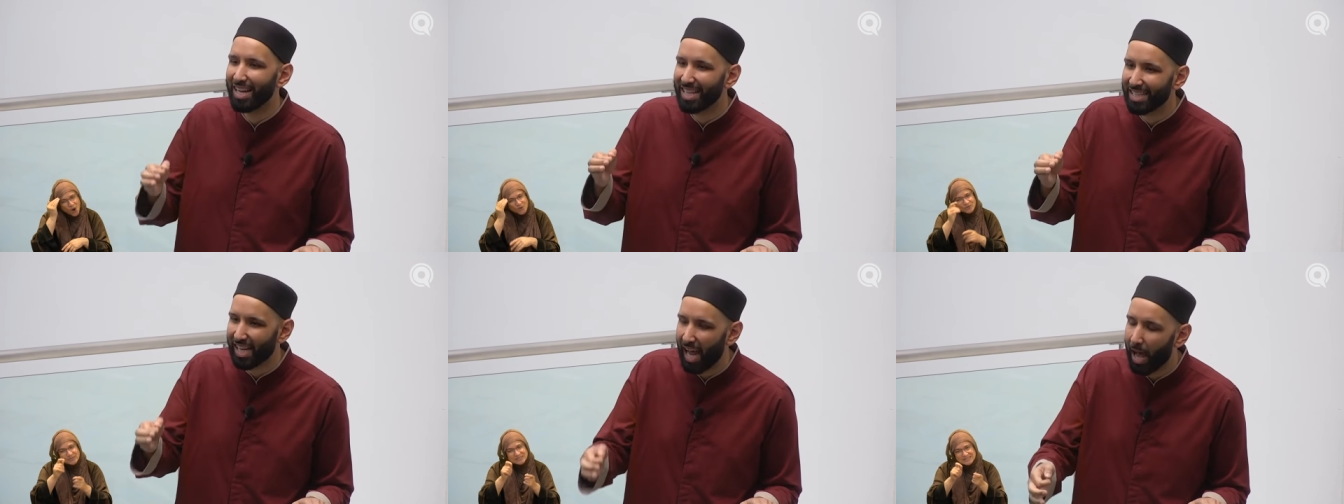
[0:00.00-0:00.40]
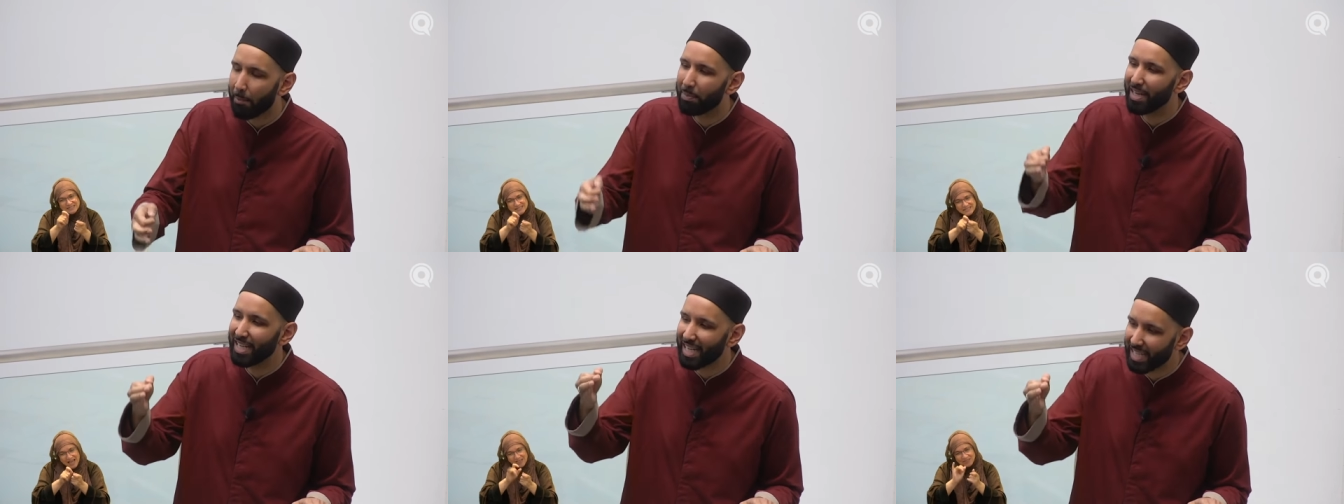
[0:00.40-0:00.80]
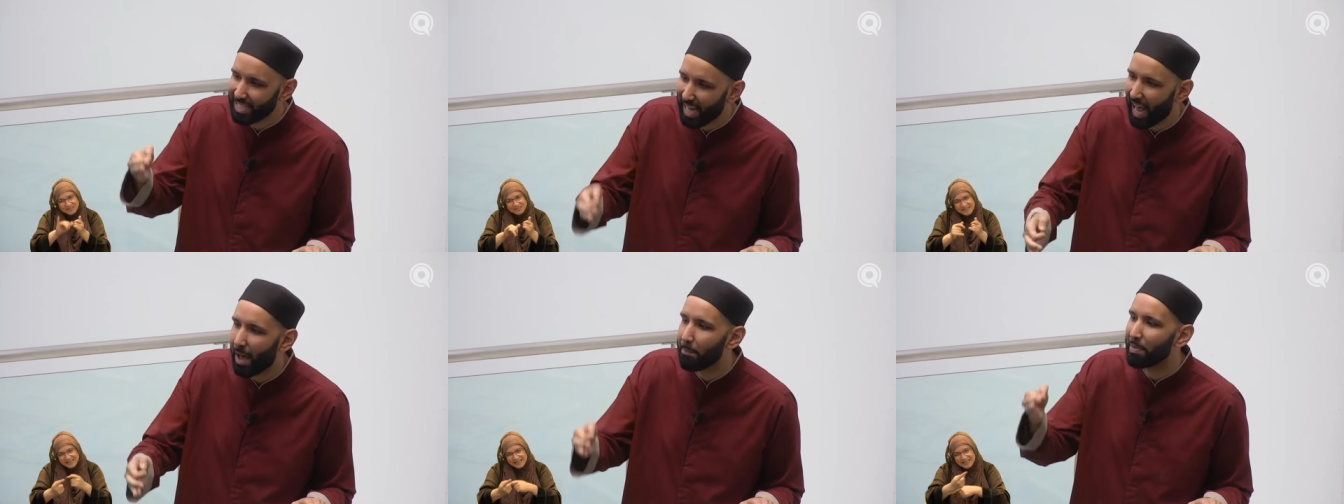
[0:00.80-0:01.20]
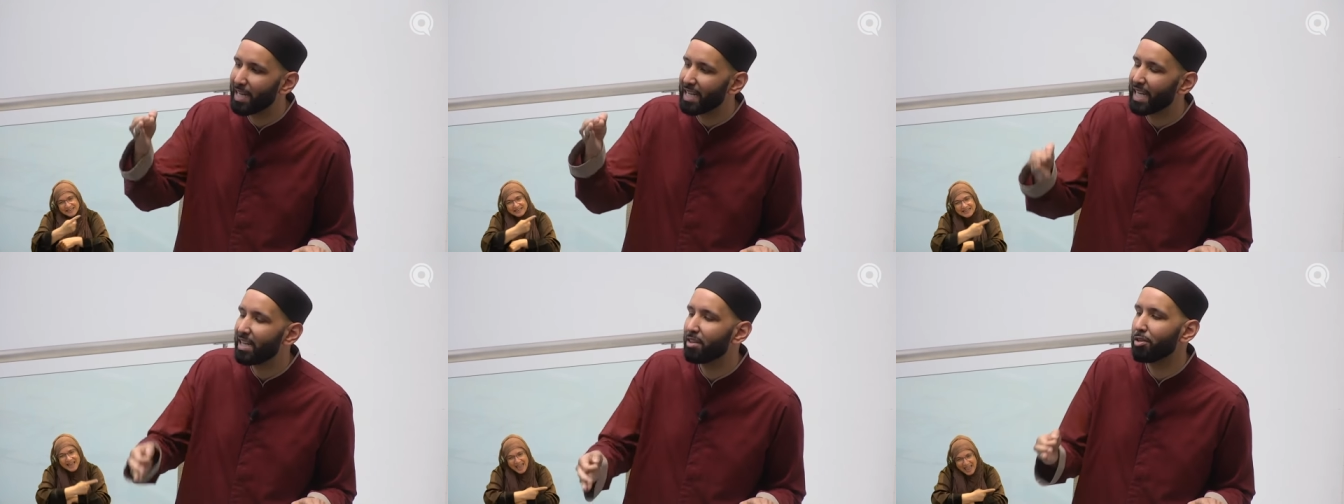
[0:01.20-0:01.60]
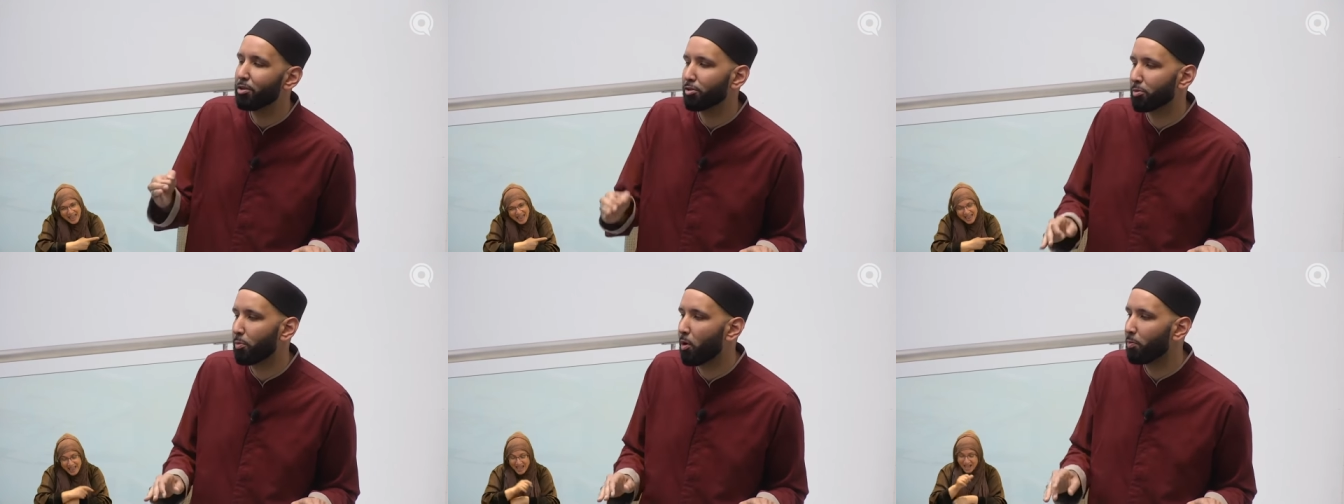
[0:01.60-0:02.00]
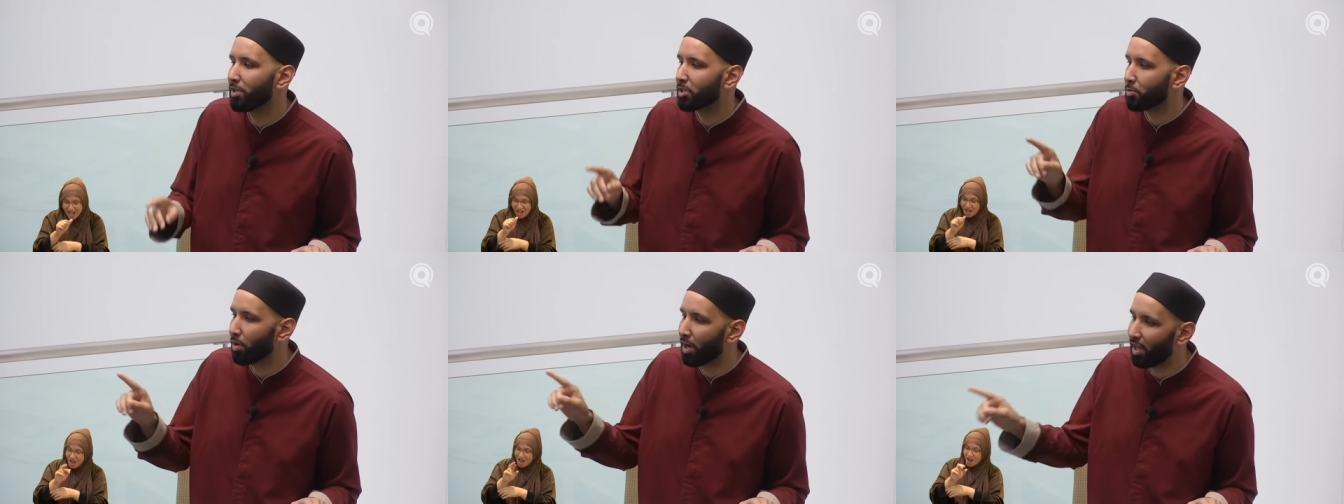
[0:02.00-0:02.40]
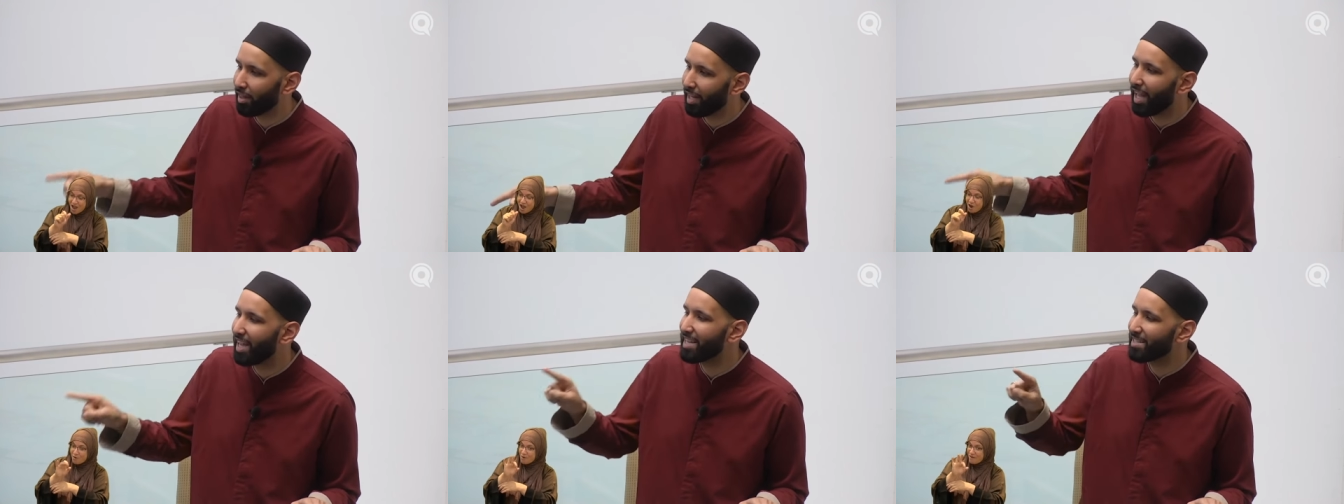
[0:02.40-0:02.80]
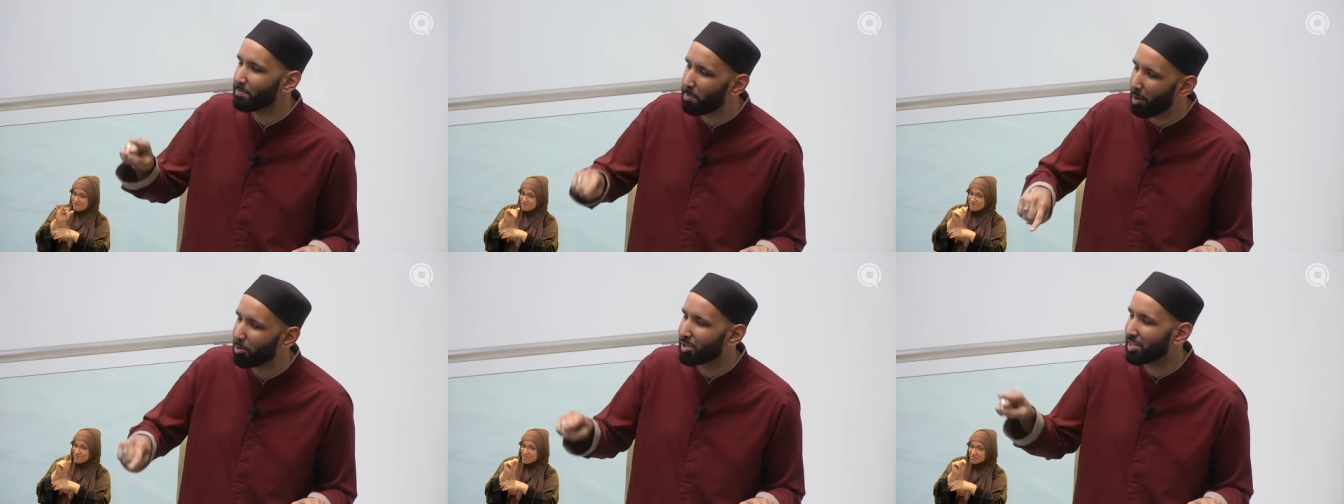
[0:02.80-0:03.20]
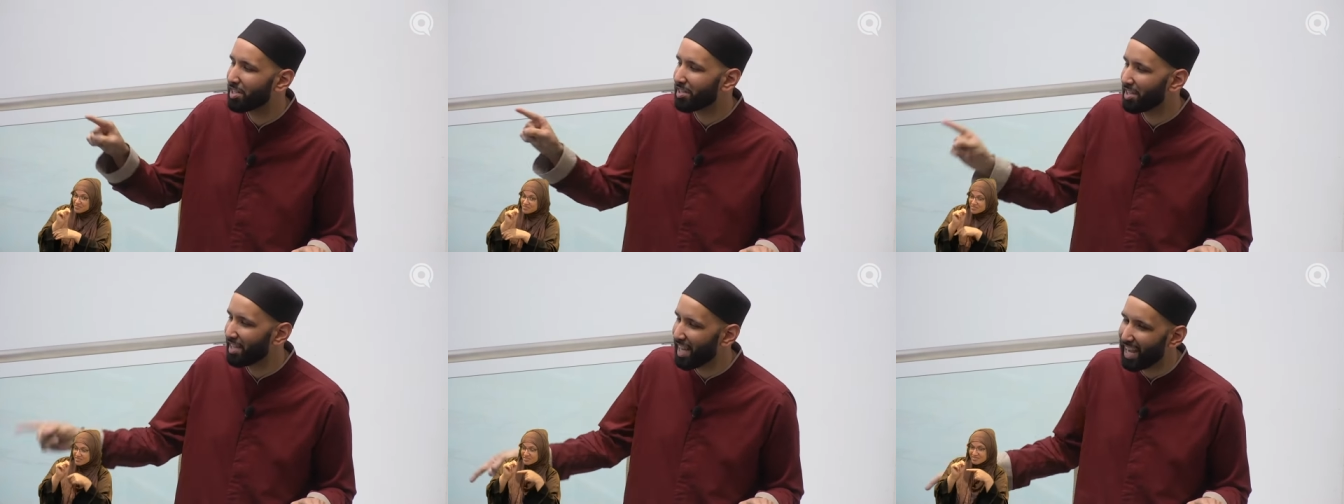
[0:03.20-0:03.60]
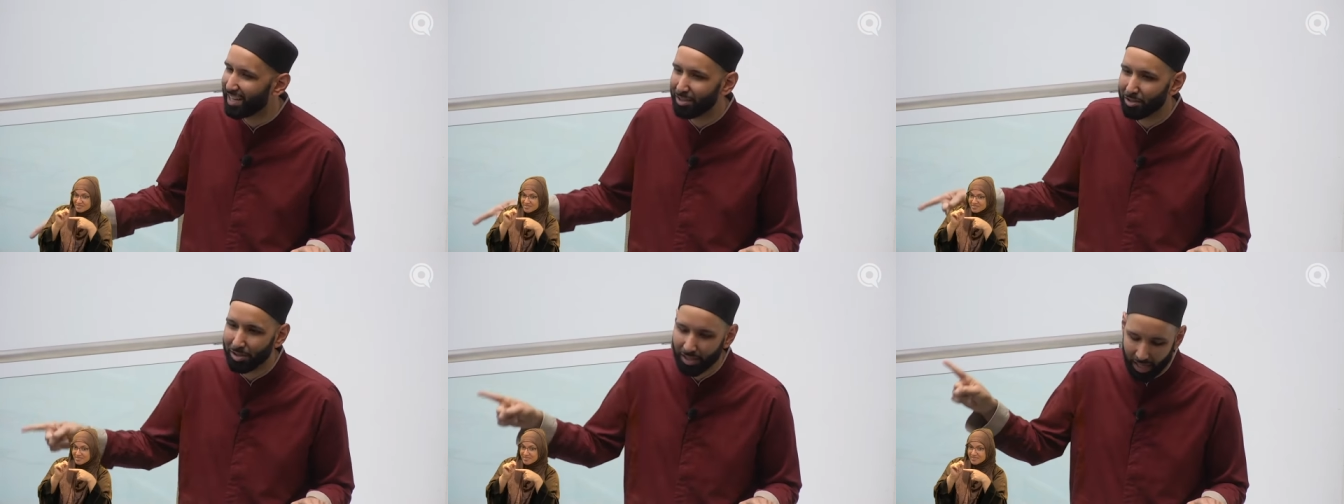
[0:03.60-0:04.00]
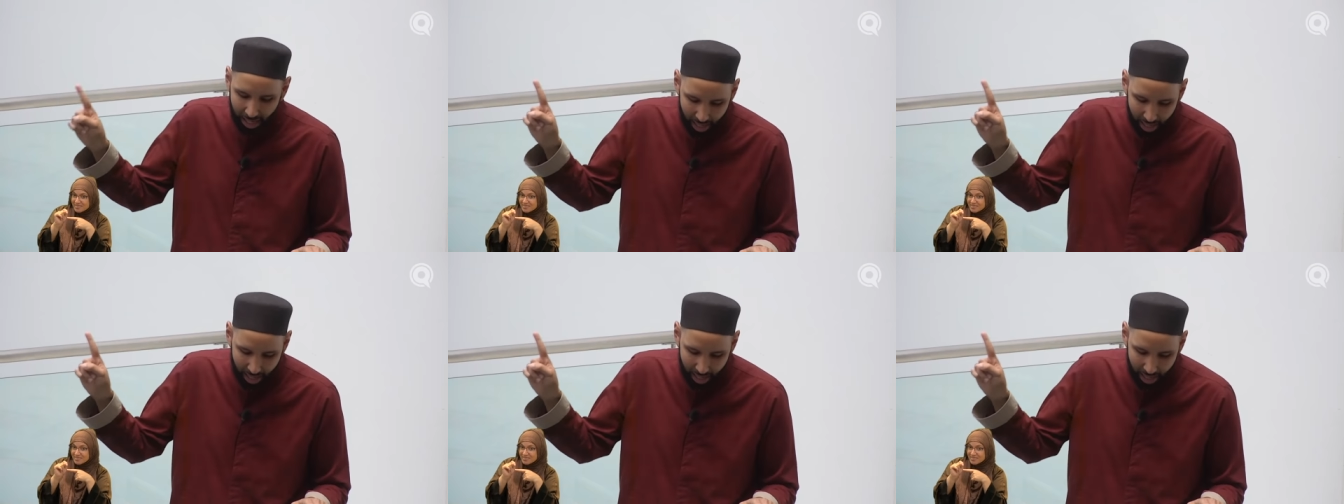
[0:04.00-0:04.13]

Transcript: is happening in those moments where Allah is boasting to the angels